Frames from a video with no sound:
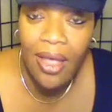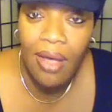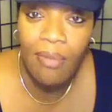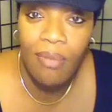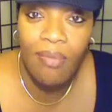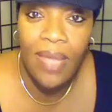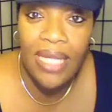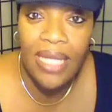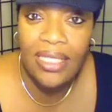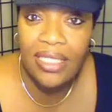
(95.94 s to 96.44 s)

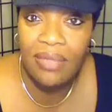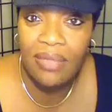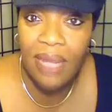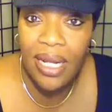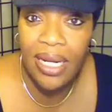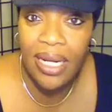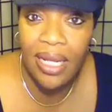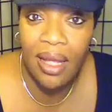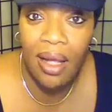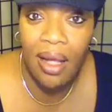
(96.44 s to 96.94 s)
Make
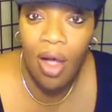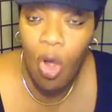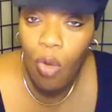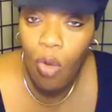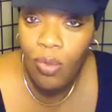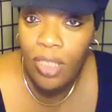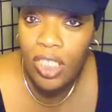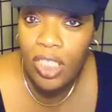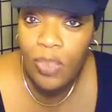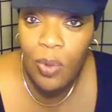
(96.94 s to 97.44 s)
somebody, a
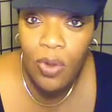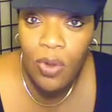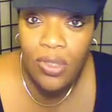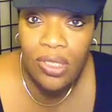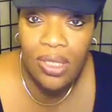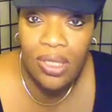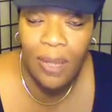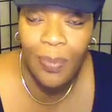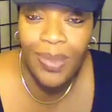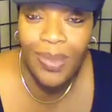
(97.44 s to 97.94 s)
homeless
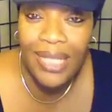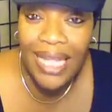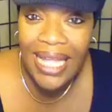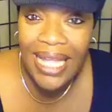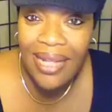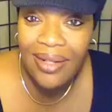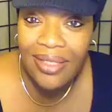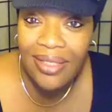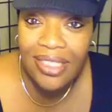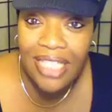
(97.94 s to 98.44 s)
person, a
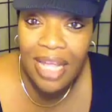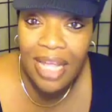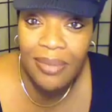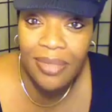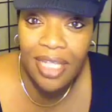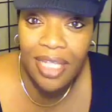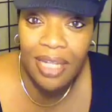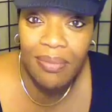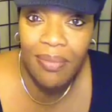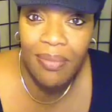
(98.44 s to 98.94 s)
plate or
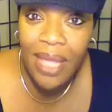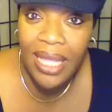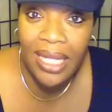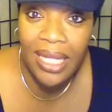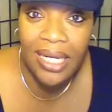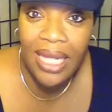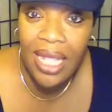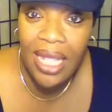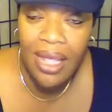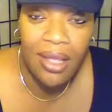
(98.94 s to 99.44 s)
something. Make
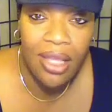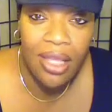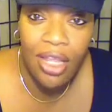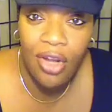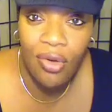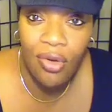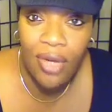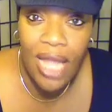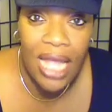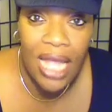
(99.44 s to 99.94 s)
it,
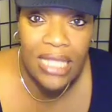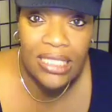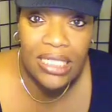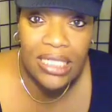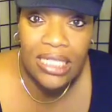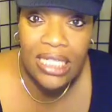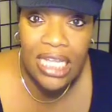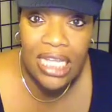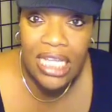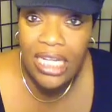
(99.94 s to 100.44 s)
nice
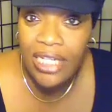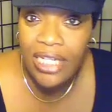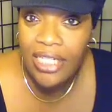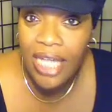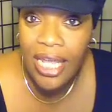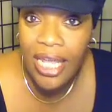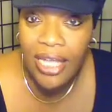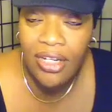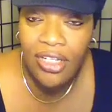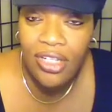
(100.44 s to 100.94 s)
and neat, and
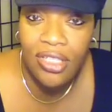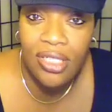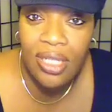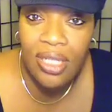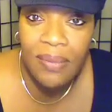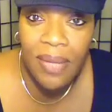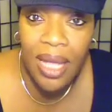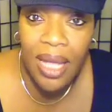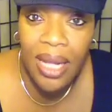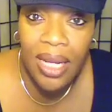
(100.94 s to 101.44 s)
take it to
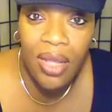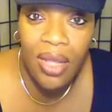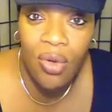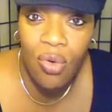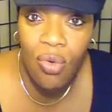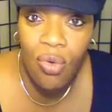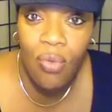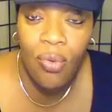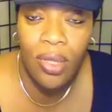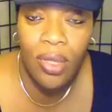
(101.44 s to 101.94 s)
somebody
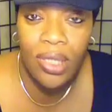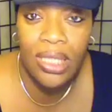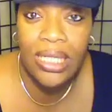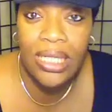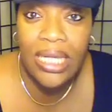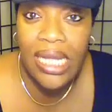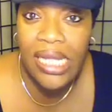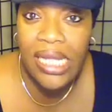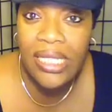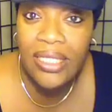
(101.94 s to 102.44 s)
who really
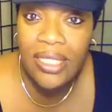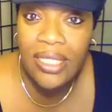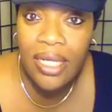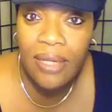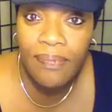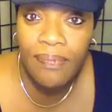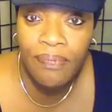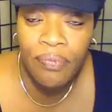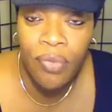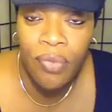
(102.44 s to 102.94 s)
needs it.